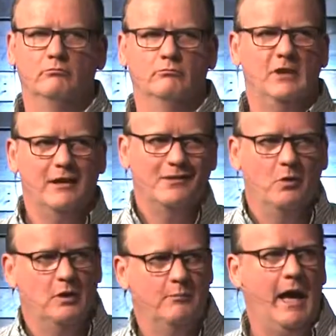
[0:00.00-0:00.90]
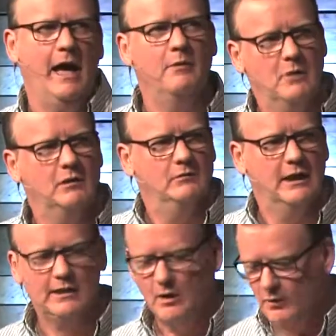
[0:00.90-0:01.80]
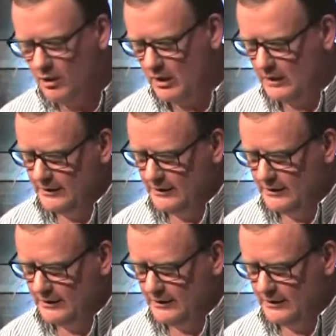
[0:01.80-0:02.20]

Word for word: Not totally bad, but that's how we are